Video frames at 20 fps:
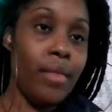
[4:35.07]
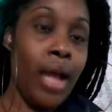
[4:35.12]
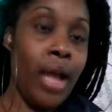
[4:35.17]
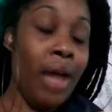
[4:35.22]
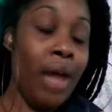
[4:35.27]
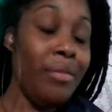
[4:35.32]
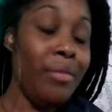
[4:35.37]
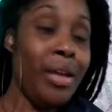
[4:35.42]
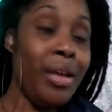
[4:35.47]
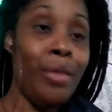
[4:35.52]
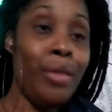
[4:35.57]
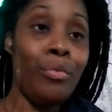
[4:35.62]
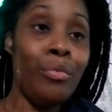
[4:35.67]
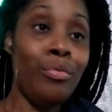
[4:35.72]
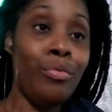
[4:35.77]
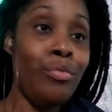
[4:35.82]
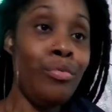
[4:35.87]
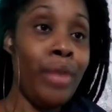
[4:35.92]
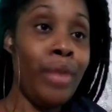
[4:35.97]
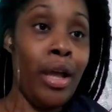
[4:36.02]
i don't care
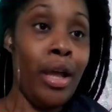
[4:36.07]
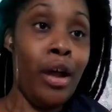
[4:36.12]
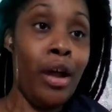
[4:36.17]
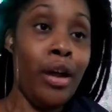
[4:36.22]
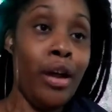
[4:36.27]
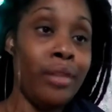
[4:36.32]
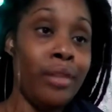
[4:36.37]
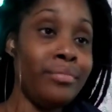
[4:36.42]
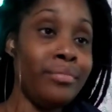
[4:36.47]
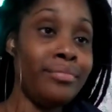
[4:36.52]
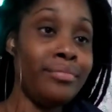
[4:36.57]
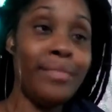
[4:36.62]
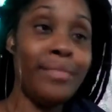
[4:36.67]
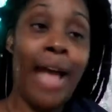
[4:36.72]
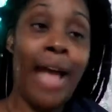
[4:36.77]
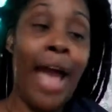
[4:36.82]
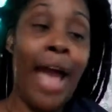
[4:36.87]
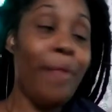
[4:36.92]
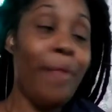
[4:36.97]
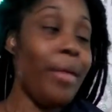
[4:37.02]
who they are
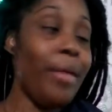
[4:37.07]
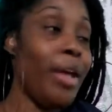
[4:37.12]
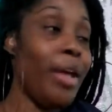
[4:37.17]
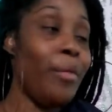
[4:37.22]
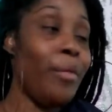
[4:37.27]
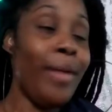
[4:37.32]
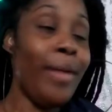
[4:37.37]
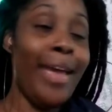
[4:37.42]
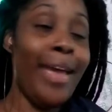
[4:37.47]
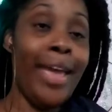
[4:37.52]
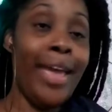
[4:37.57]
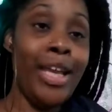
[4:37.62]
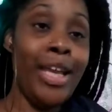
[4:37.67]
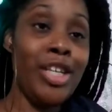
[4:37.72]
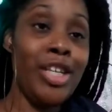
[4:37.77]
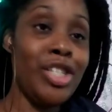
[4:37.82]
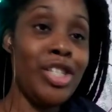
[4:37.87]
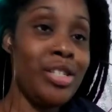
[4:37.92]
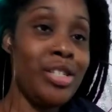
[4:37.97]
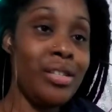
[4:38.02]
i don't care what
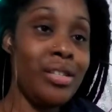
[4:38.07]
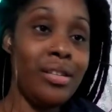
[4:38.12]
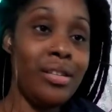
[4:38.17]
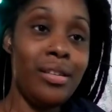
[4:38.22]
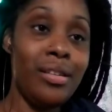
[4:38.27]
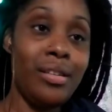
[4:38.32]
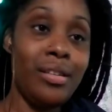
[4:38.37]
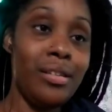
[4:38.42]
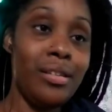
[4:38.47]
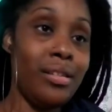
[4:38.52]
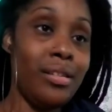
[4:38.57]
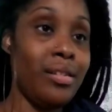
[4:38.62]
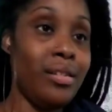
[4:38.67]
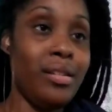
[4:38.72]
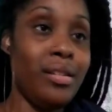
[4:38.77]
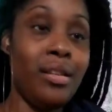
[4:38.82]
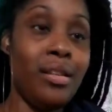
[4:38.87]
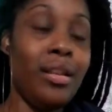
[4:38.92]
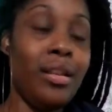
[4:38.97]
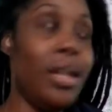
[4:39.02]
age
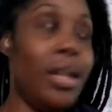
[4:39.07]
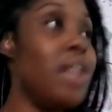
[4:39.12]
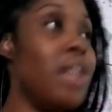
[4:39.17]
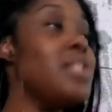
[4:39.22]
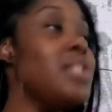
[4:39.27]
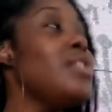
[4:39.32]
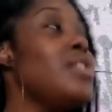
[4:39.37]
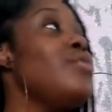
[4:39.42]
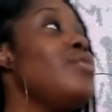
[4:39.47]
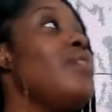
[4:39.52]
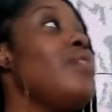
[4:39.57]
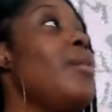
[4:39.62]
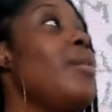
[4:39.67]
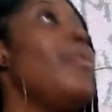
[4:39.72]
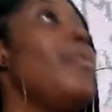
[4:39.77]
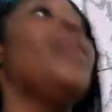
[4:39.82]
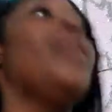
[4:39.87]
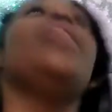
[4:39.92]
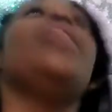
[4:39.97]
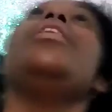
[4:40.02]
because you know
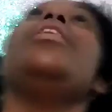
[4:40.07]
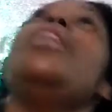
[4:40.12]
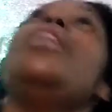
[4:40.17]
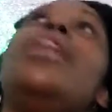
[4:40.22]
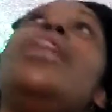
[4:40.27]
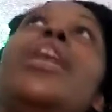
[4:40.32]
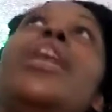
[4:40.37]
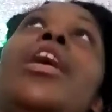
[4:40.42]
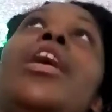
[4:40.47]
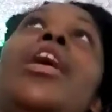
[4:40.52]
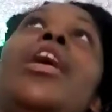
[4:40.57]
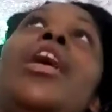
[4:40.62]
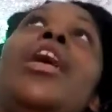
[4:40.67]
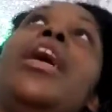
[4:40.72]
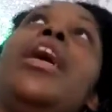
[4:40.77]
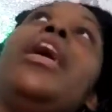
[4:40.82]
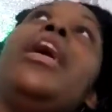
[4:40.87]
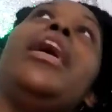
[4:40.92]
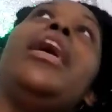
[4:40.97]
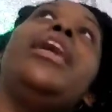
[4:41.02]
what
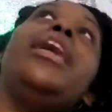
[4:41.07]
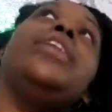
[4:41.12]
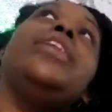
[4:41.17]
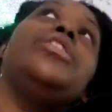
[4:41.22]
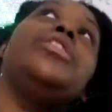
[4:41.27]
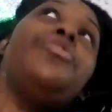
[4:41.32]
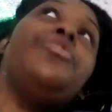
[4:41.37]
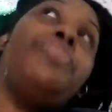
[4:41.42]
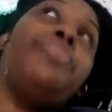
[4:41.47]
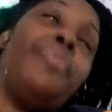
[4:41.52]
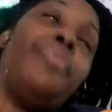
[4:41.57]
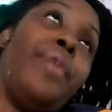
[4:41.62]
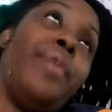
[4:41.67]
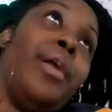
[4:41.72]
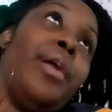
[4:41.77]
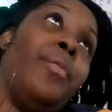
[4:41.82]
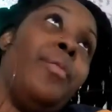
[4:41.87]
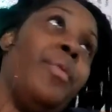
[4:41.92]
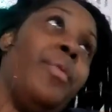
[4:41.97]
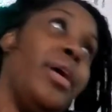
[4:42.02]
it gets to a
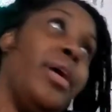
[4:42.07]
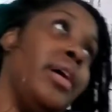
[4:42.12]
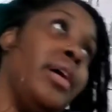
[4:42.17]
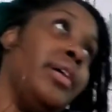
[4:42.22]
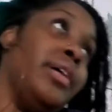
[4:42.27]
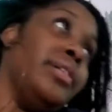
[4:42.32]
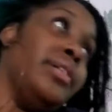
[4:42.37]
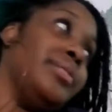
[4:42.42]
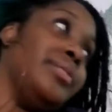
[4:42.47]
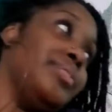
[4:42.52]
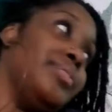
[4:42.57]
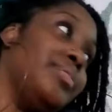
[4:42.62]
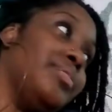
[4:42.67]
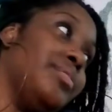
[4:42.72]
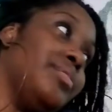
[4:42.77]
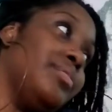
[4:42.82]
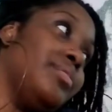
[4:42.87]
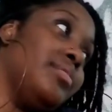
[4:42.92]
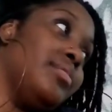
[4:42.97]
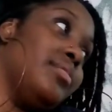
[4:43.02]
point where
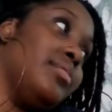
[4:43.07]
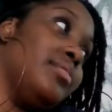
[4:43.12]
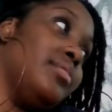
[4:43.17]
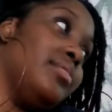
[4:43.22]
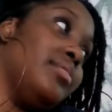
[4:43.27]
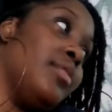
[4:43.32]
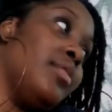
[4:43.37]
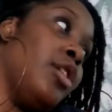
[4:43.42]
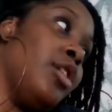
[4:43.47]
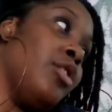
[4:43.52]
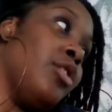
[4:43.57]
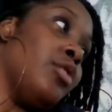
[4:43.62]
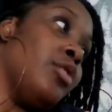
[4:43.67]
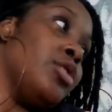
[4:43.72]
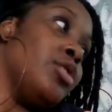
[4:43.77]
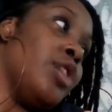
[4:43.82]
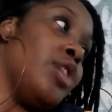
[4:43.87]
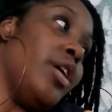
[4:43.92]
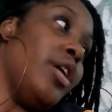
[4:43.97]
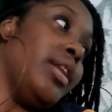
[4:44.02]
you know
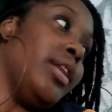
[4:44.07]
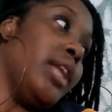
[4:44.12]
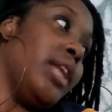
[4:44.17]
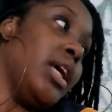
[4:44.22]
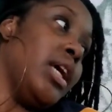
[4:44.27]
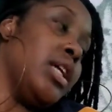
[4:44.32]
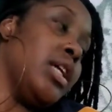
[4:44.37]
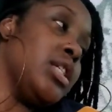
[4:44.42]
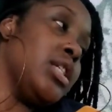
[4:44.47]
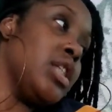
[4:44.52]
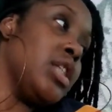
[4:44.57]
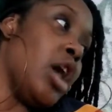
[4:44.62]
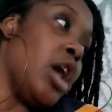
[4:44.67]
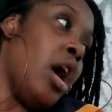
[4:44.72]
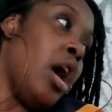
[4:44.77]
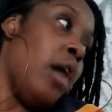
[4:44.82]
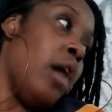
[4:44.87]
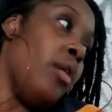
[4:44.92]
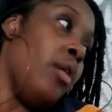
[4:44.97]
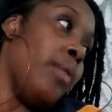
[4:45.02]
certain things
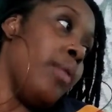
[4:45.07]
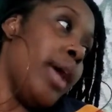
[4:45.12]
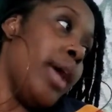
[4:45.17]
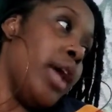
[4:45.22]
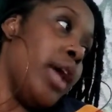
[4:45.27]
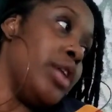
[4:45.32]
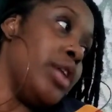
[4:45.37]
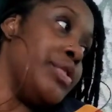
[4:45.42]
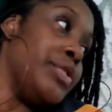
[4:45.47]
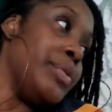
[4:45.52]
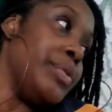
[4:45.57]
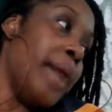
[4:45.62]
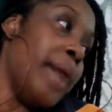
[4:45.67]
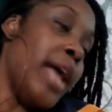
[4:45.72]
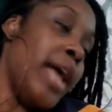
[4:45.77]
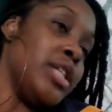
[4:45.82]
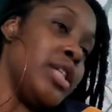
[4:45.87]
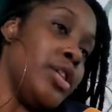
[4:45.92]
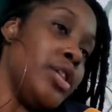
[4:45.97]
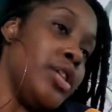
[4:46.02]
are okay to do
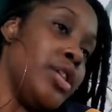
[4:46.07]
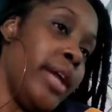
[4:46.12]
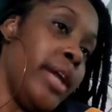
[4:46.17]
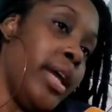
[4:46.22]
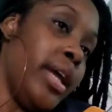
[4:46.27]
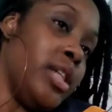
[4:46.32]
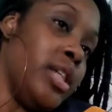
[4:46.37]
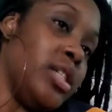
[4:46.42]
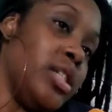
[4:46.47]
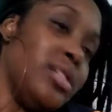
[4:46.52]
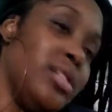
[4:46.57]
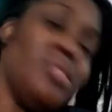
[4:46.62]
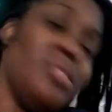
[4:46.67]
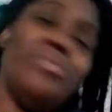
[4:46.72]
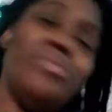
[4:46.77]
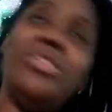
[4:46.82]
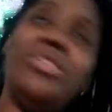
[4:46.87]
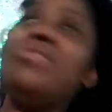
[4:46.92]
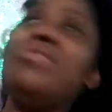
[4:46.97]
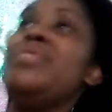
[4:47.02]
at certain ages
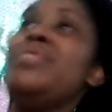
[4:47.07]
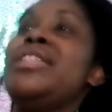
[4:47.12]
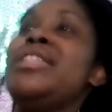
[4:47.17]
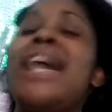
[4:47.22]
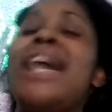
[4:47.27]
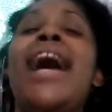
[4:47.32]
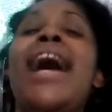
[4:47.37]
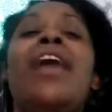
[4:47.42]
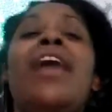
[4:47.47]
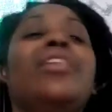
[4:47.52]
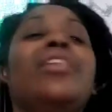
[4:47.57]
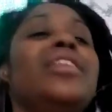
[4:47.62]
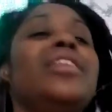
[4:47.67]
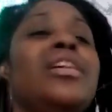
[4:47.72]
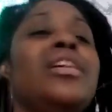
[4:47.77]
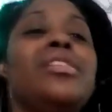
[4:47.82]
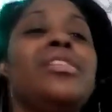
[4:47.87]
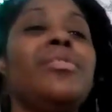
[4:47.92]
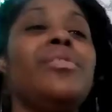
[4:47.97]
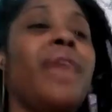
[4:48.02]
when you a child
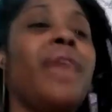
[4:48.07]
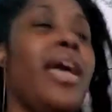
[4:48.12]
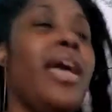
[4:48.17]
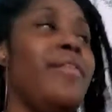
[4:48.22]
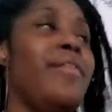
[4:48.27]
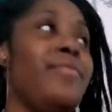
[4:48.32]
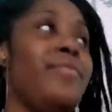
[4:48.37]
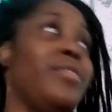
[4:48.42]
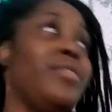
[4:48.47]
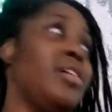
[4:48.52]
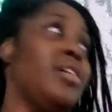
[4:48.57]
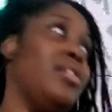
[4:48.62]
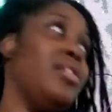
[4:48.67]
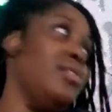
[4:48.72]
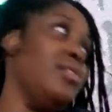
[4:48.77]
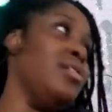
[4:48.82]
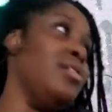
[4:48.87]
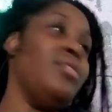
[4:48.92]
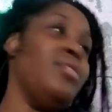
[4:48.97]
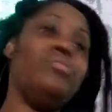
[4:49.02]
it's okay for
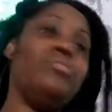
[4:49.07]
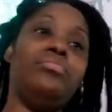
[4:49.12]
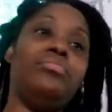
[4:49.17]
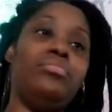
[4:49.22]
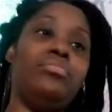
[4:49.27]
you know